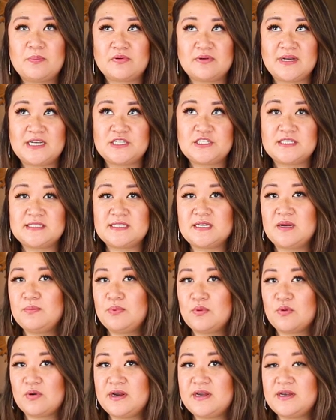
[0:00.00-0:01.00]
precious and
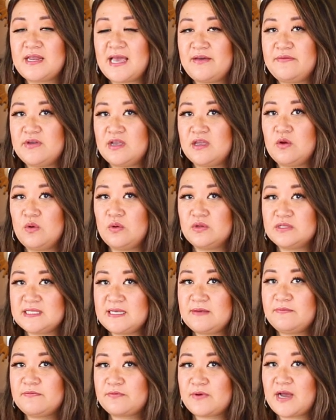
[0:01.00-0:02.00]
important having a
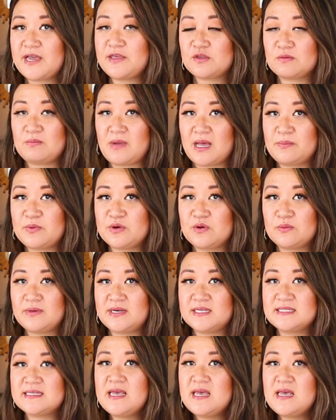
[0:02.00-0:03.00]
deep fry thermometer
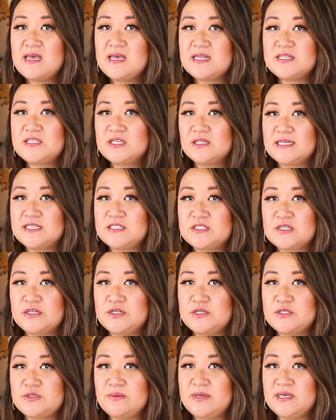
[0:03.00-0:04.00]
was until I
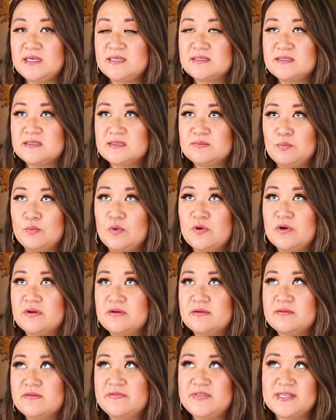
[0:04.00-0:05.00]
started doing
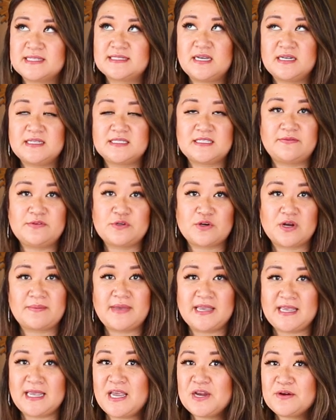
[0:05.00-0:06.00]
more of this kind of stuff
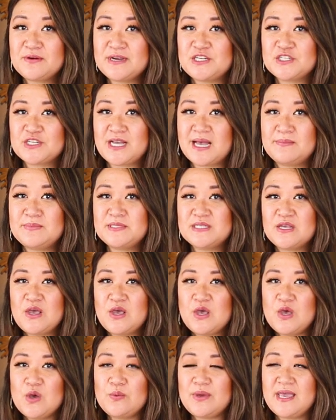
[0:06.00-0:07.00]
during my catering jobs.
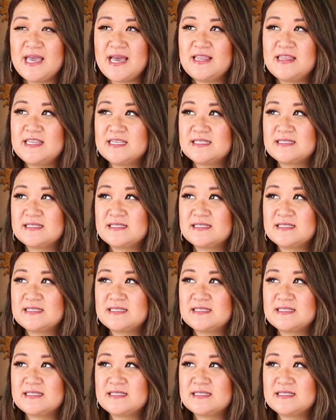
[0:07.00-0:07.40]
We had